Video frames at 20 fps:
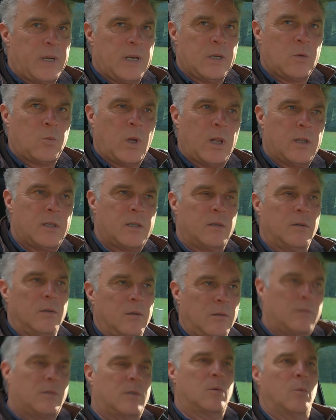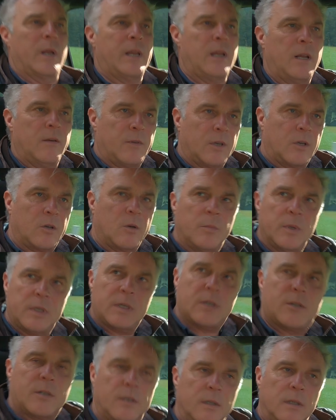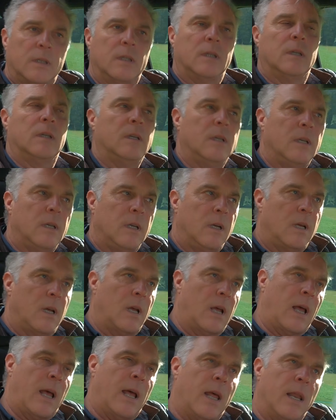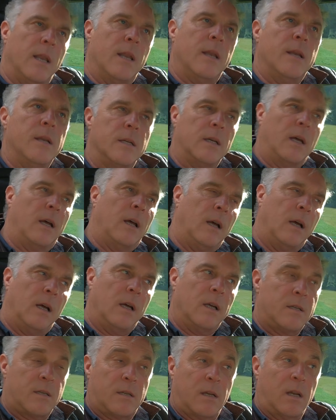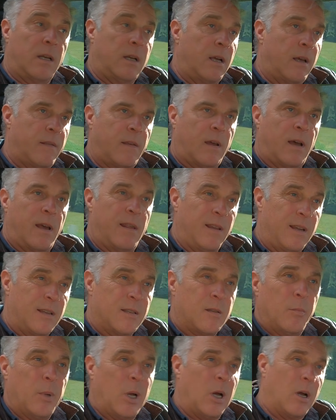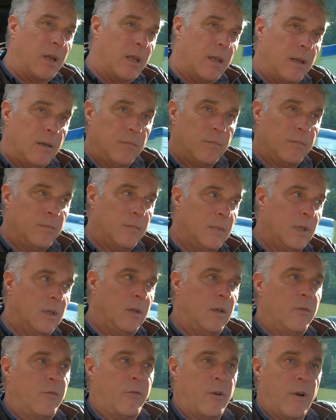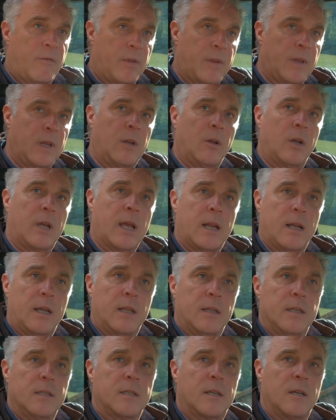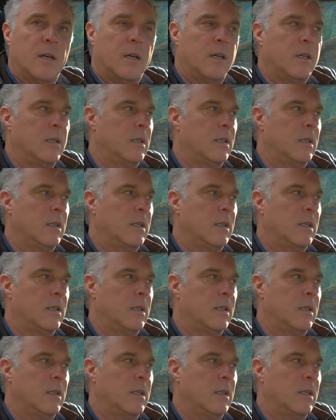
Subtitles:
well to any of the competition, and certainly I think it's a bargain for everything you're getting in this car.